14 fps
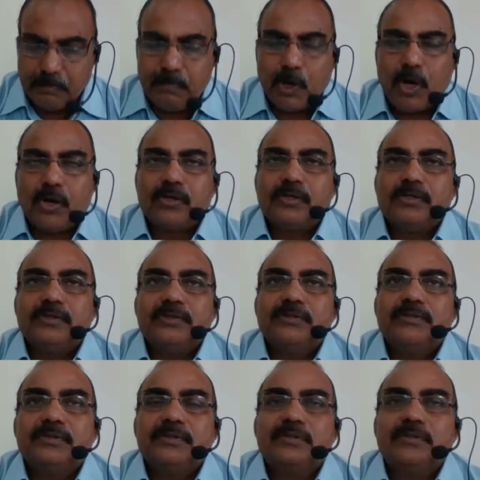block
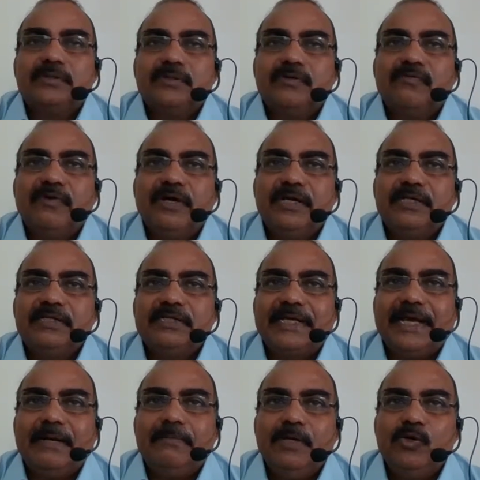where
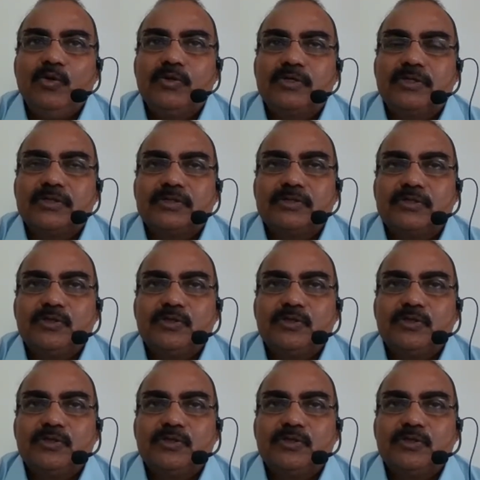it can be hooked.